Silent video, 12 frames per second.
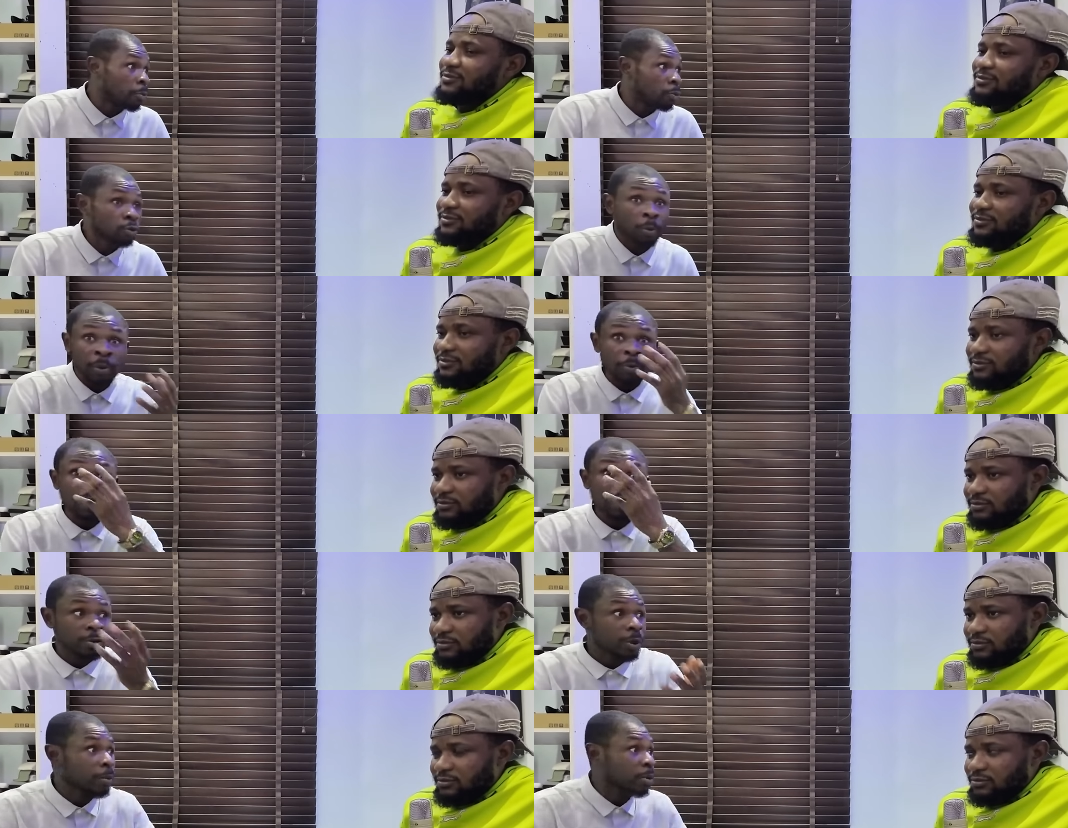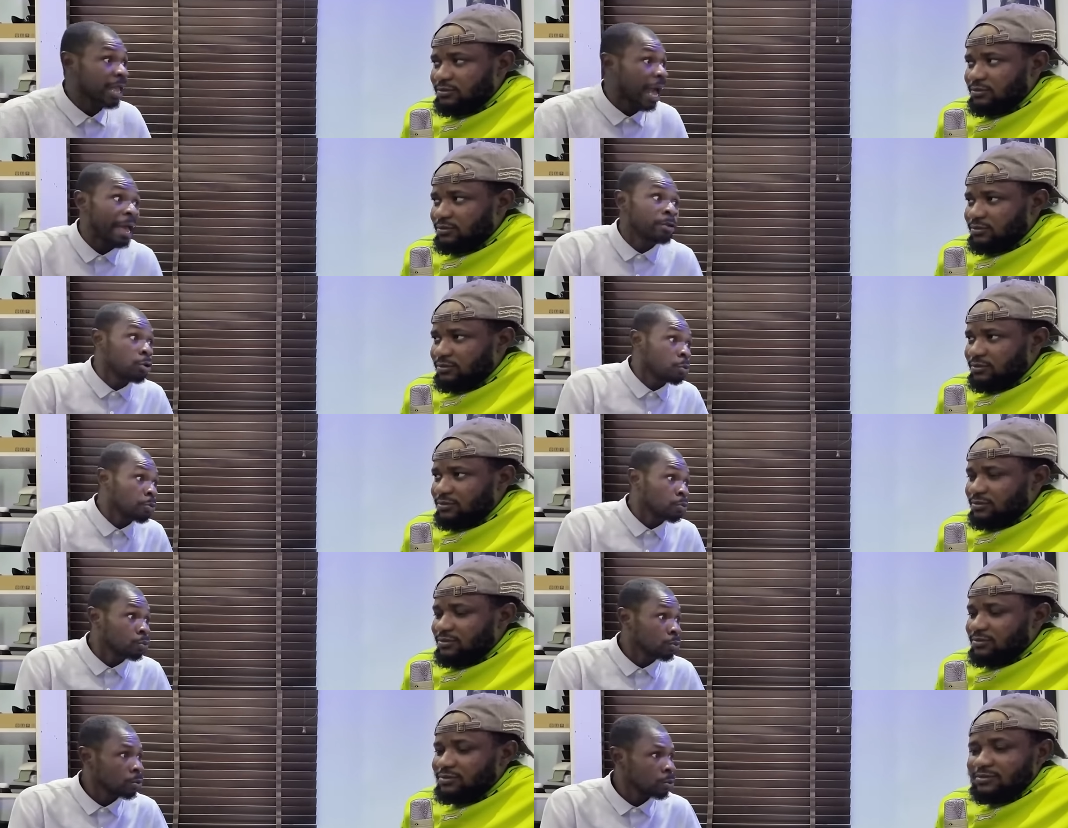Speaker 1: open. Some people they see where their eye no
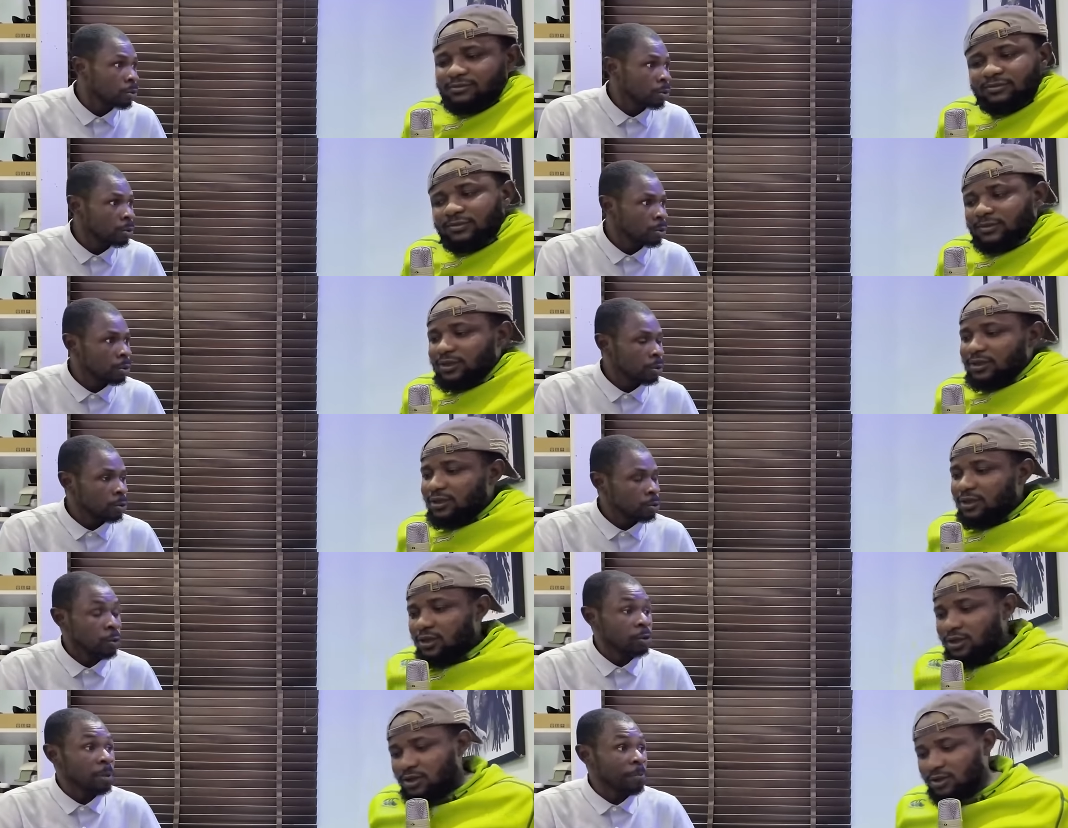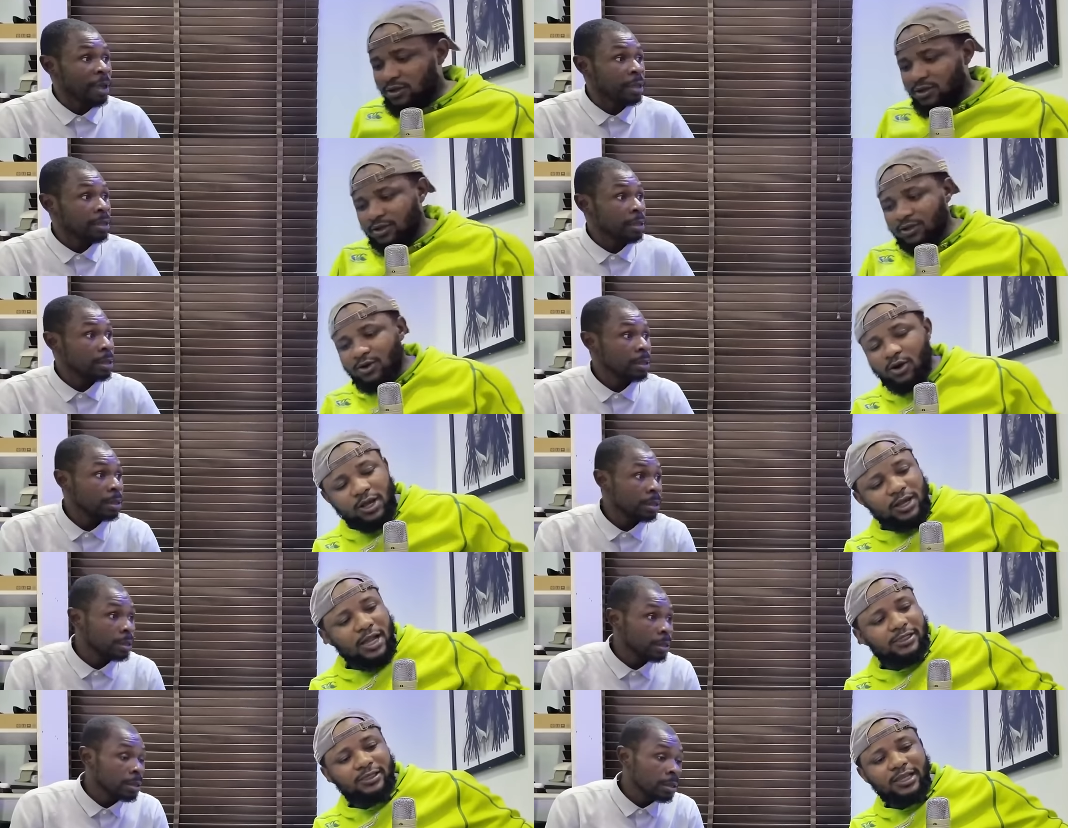open. So it depends.
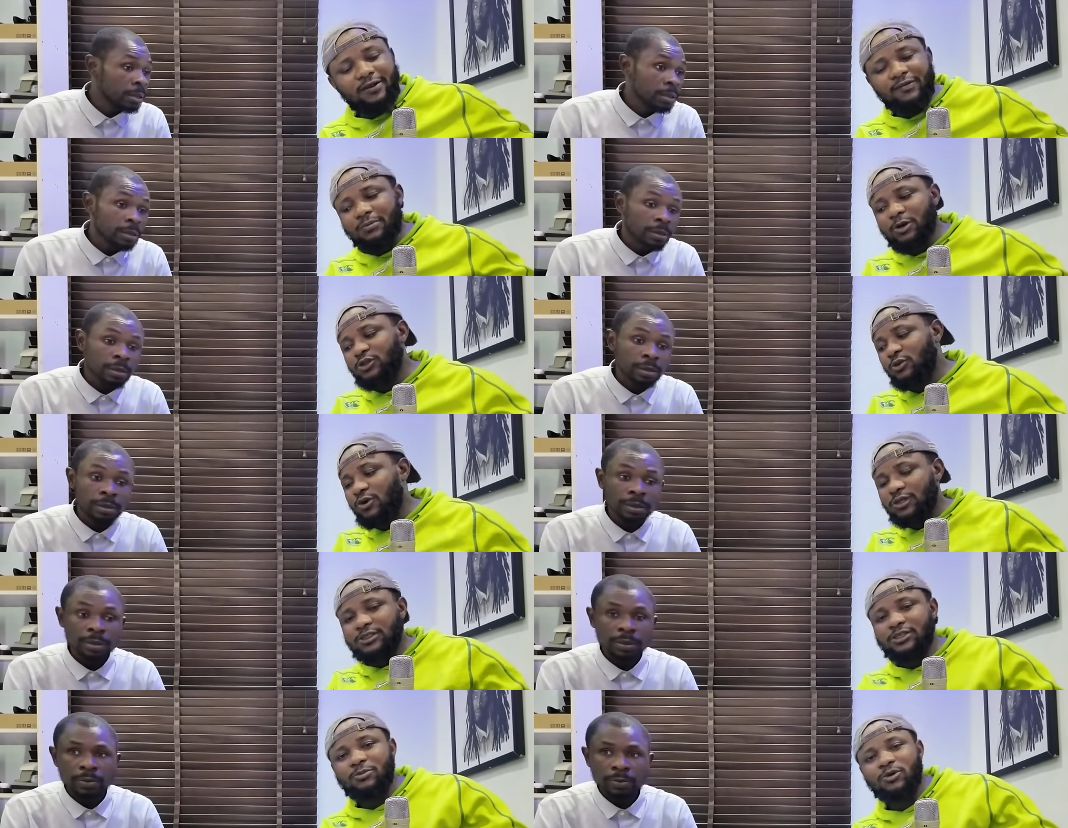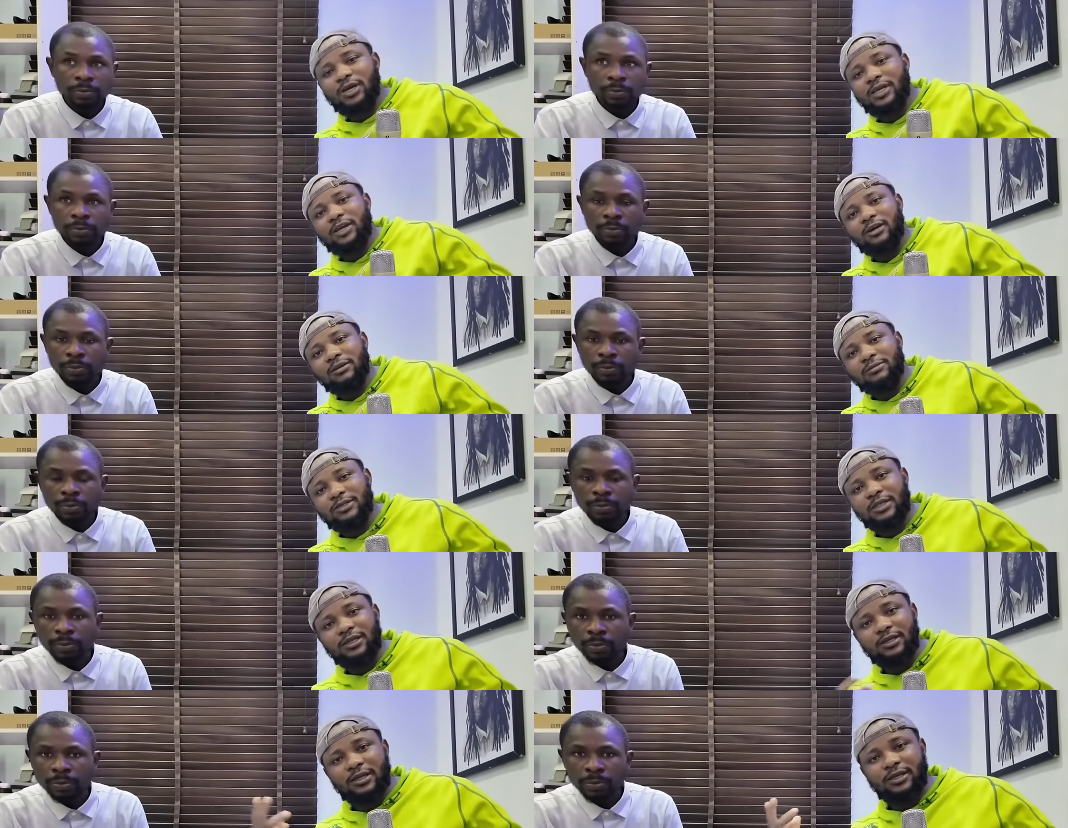
Speaker 2: Okay guys, it's time very much for watching Support Again. I'm
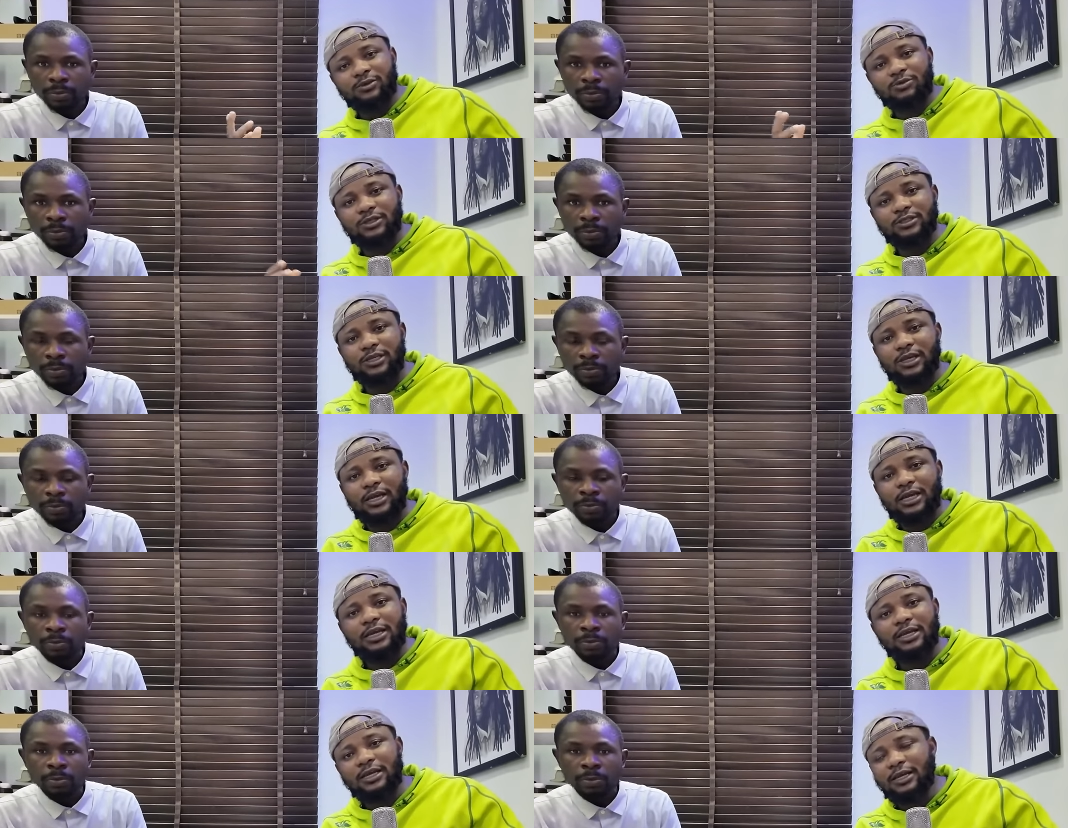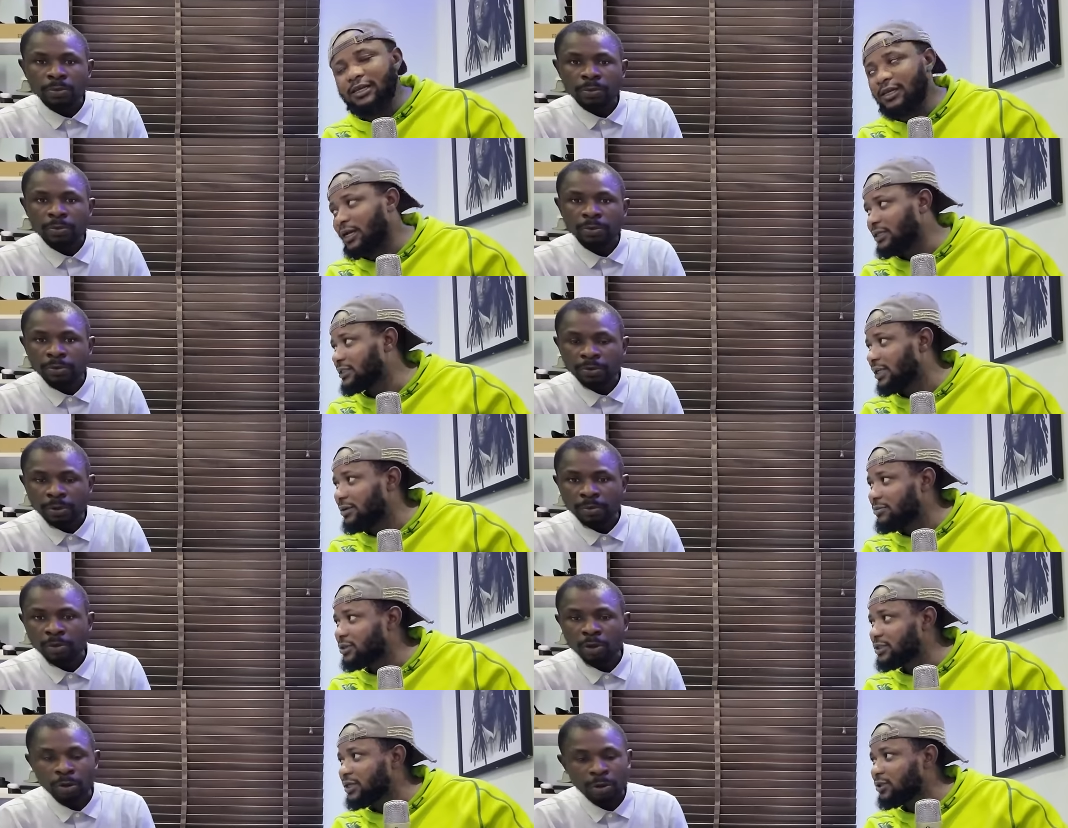Slink and with uh, a
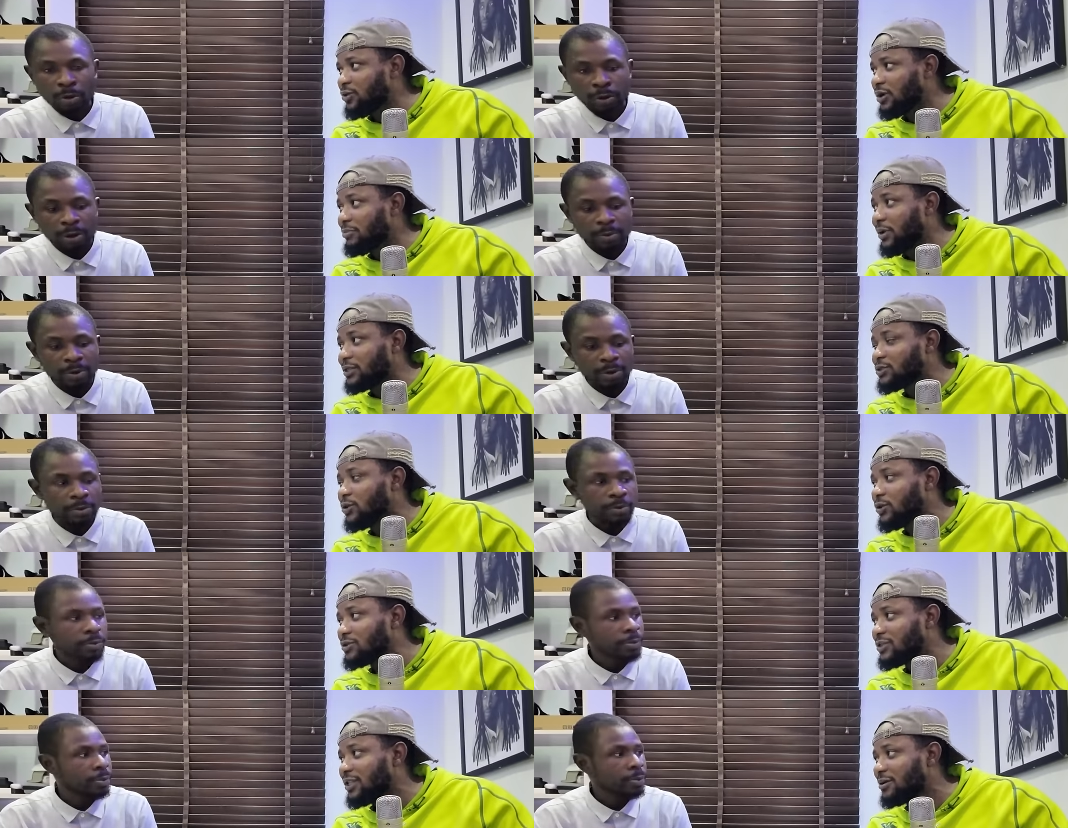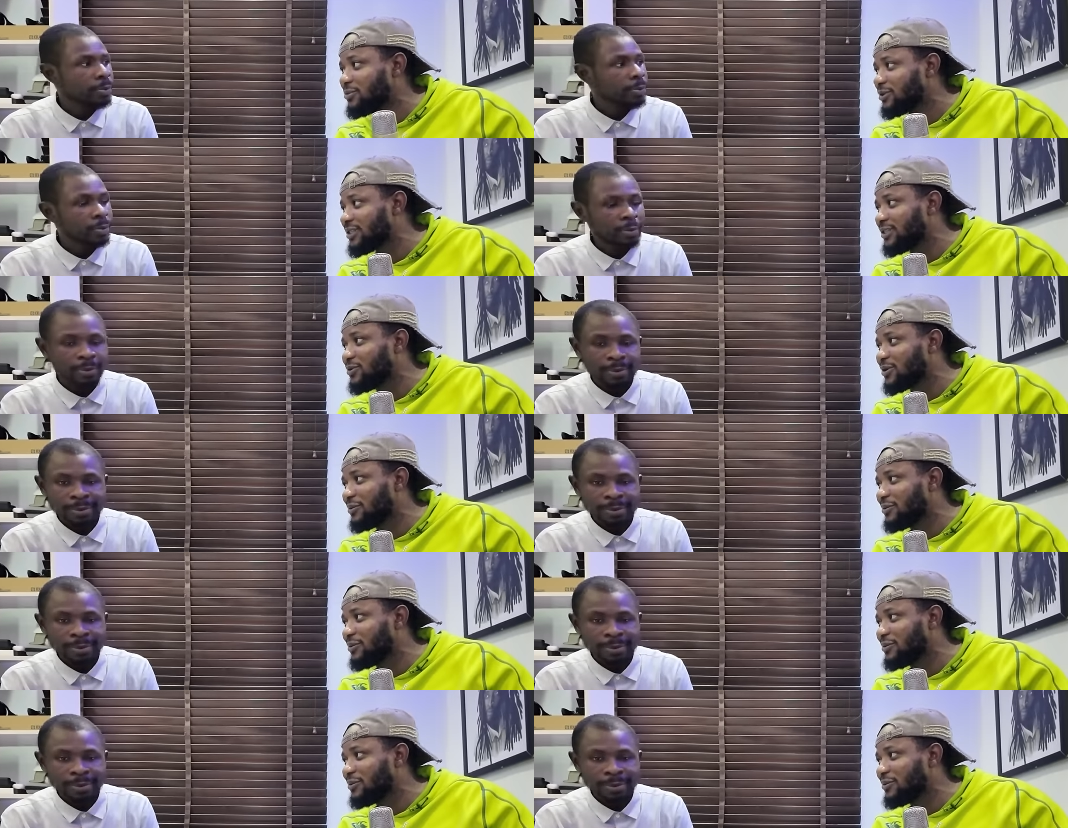celebrity local local pastor, man. Celebrity